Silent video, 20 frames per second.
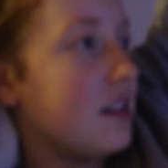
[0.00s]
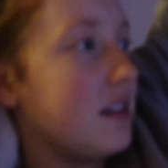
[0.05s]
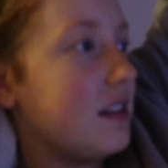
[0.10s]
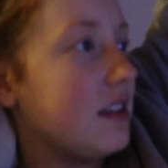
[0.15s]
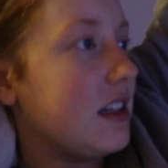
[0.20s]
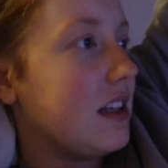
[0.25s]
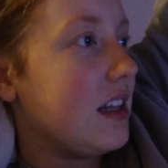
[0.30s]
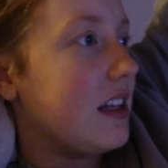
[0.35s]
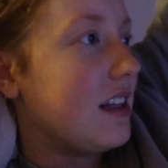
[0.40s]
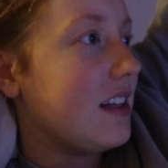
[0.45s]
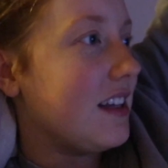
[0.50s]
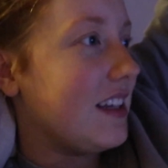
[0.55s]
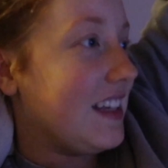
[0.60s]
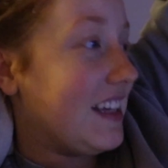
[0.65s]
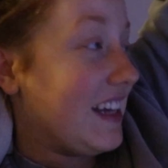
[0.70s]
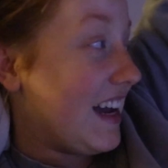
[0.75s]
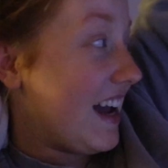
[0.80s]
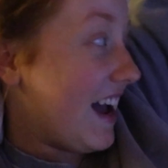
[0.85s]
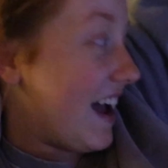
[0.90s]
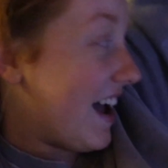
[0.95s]
Ella.
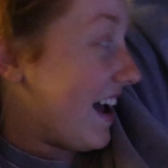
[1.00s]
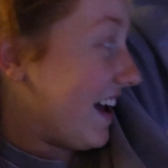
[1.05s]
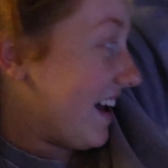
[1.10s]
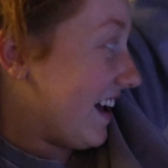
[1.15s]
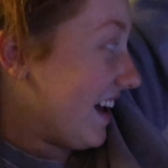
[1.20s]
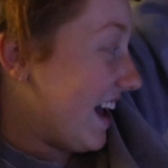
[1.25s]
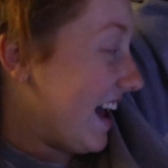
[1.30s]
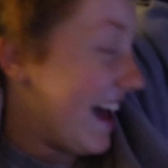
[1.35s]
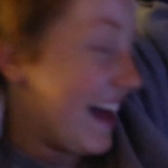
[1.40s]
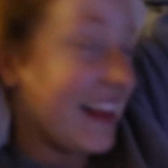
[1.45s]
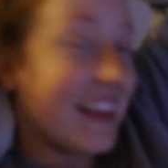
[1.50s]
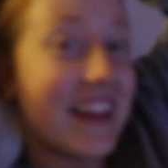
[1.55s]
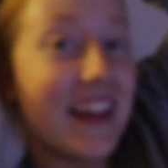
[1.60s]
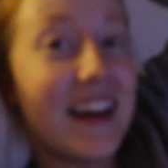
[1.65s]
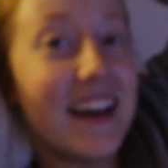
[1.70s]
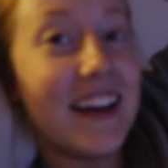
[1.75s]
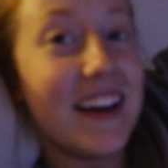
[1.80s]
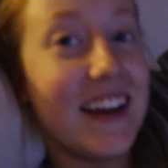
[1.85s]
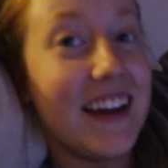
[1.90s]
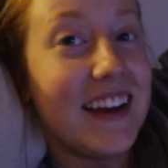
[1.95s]
Yeah,
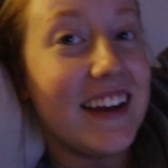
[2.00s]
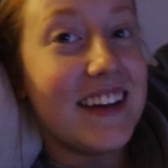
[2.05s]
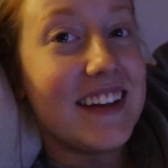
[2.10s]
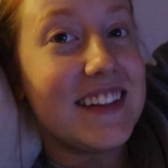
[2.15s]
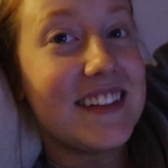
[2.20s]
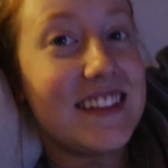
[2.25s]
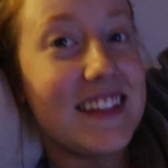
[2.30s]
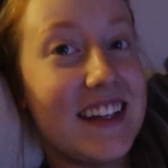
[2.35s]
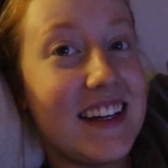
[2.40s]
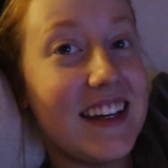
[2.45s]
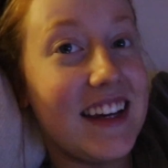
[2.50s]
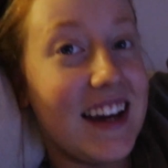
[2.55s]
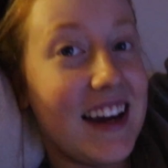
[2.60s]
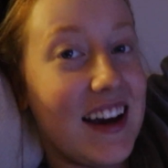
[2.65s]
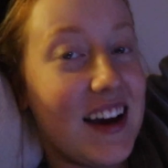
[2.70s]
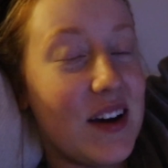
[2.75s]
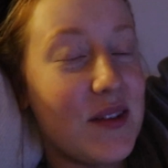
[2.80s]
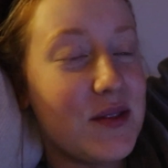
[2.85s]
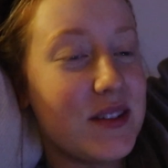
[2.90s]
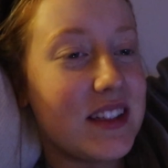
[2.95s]
Ella. She
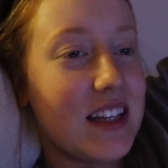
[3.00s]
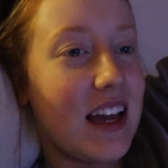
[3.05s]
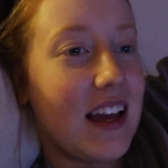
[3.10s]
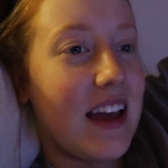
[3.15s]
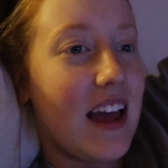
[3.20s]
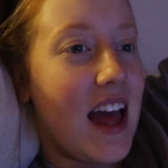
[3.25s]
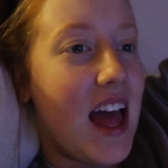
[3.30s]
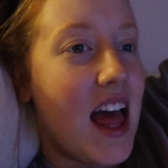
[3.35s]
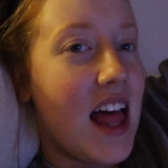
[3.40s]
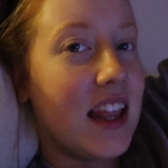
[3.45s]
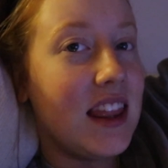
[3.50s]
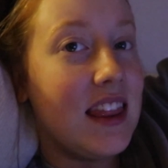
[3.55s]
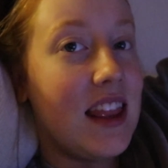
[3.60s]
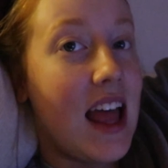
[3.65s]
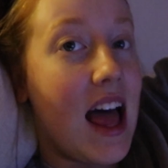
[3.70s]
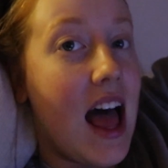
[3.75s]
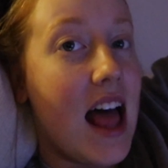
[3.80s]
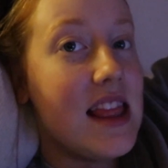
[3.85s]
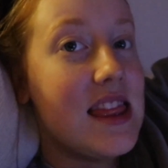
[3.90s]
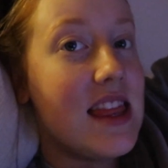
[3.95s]
um, was like, Ella,
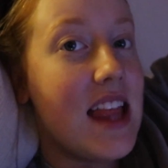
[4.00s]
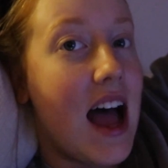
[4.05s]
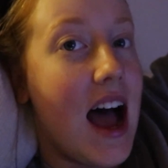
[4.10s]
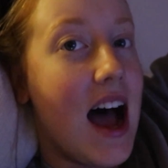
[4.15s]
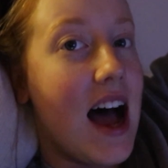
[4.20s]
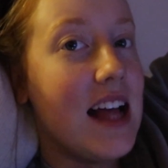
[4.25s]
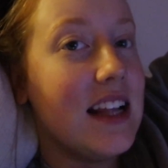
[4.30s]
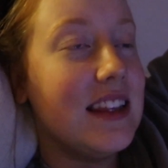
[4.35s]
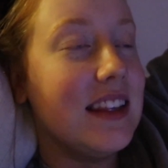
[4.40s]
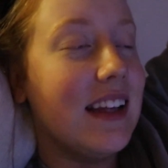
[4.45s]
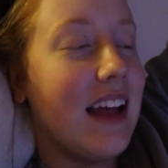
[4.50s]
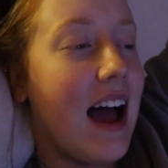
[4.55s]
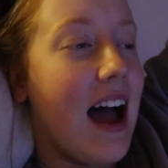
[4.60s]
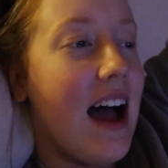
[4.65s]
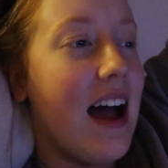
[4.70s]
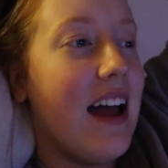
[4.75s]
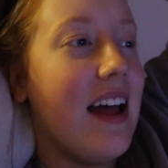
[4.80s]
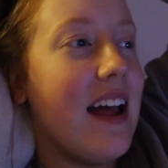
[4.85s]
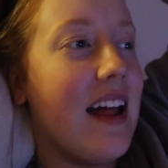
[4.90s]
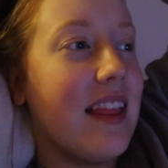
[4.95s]
la, la,
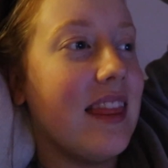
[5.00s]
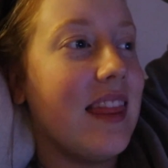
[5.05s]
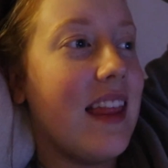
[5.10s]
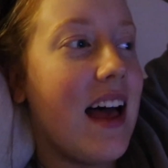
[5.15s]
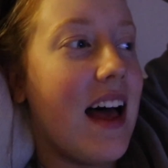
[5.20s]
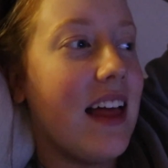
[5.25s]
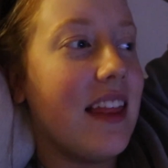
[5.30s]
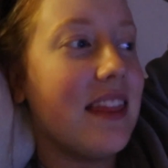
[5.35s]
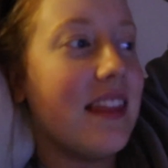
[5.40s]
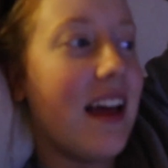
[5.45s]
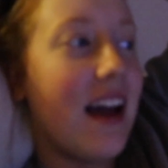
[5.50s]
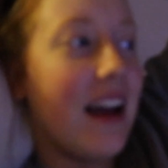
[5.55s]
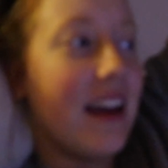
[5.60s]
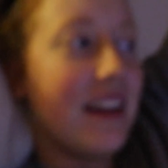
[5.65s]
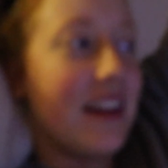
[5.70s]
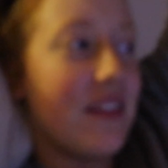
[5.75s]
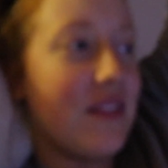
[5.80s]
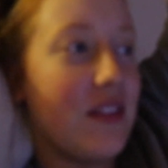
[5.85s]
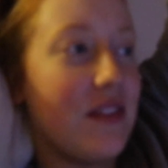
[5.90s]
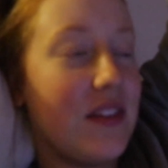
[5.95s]
la, la. And I
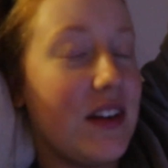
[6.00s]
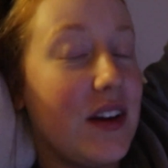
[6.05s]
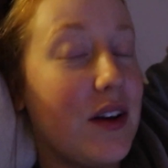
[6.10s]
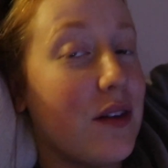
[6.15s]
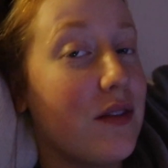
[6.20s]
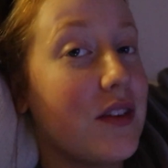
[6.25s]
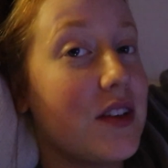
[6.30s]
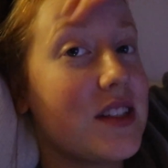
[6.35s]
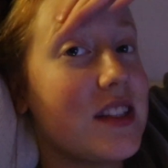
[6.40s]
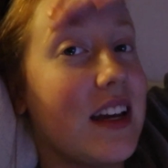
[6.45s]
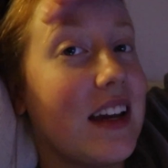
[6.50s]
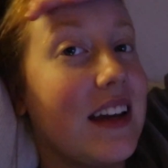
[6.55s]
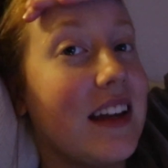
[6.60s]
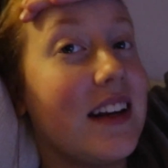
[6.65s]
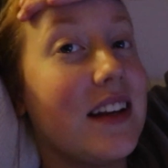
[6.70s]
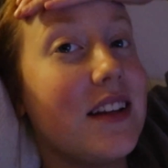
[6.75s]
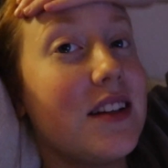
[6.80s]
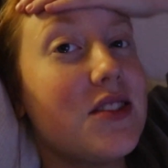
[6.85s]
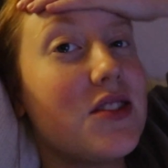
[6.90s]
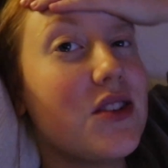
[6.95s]
have a video of her saying it,
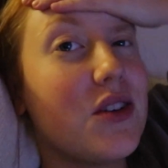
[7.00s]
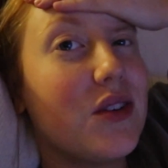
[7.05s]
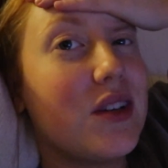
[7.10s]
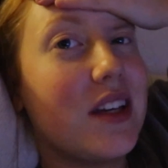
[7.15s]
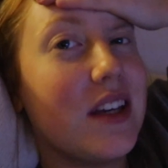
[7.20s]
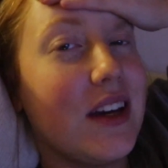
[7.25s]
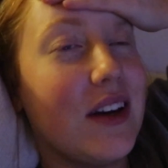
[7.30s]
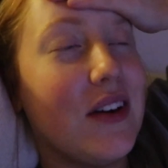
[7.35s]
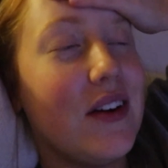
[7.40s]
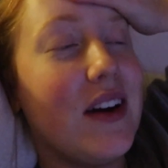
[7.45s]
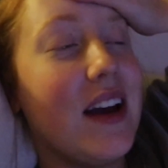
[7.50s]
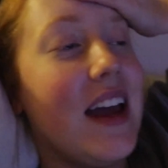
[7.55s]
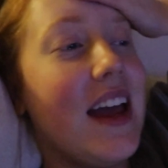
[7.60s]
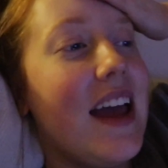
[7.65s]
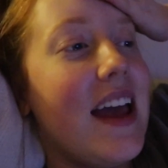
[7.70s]
it's so cute.